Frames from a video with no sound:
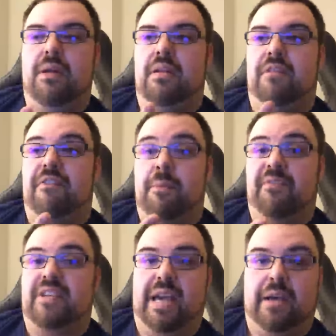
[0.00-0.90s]
the femme
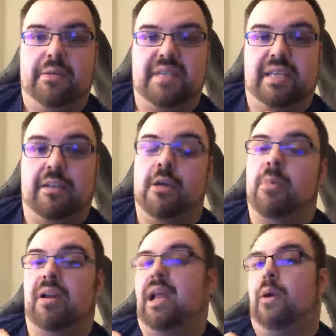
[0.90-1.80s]
fatales that could come
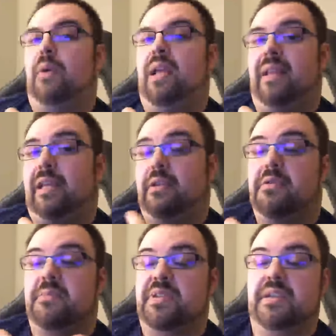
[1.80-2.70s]
on out and like do
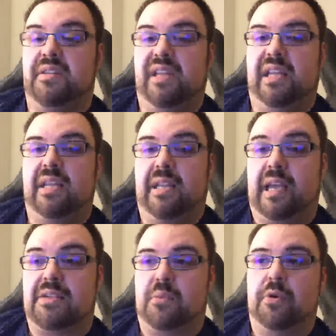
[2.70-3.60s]
some serious
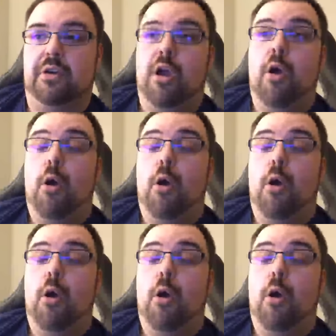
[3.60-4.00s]
kick-ass work